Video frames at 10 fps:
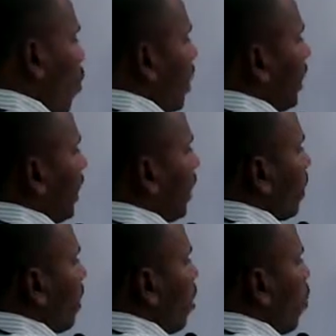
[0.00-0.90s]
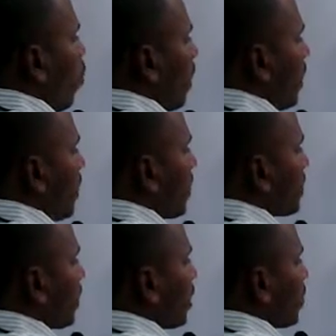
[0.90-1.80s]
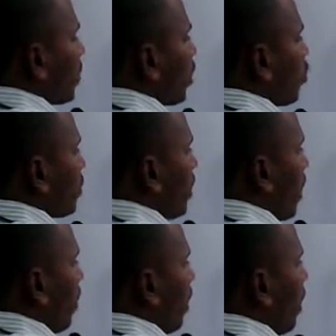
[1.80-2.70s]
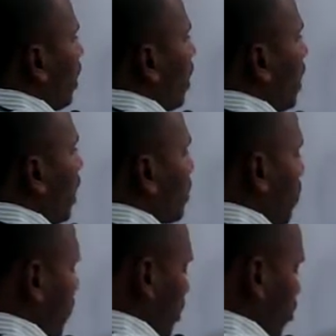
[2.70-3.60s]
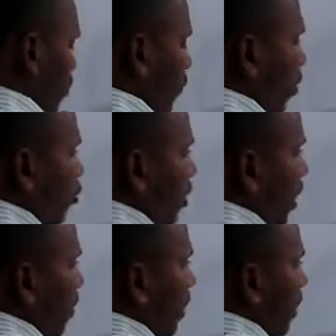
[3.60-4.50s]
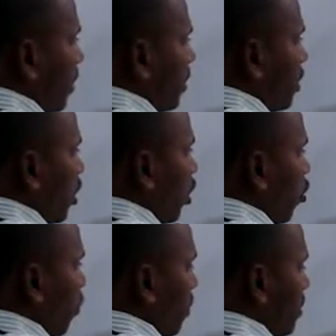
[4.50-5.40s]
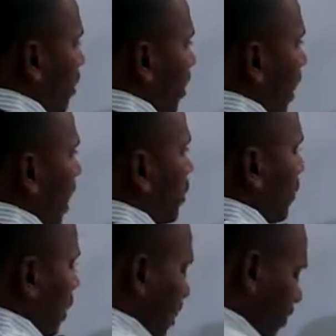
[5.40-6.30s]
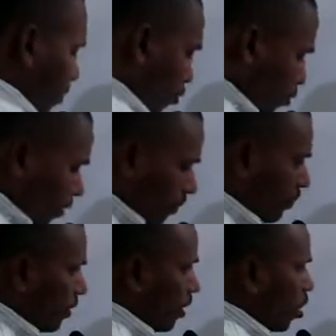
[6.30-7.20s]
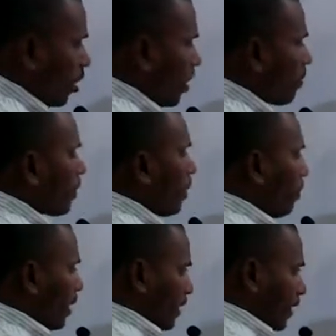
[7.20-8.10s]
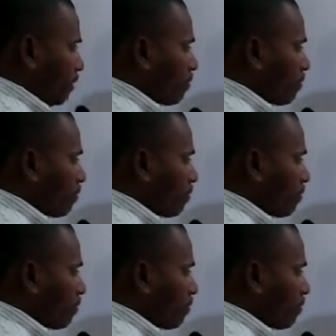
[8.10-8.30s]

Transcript: 1 liter, 1 liter is nothing but 1000 ml. Cost price of 1000 ml is rupees 10 as per the given problem. Okay, but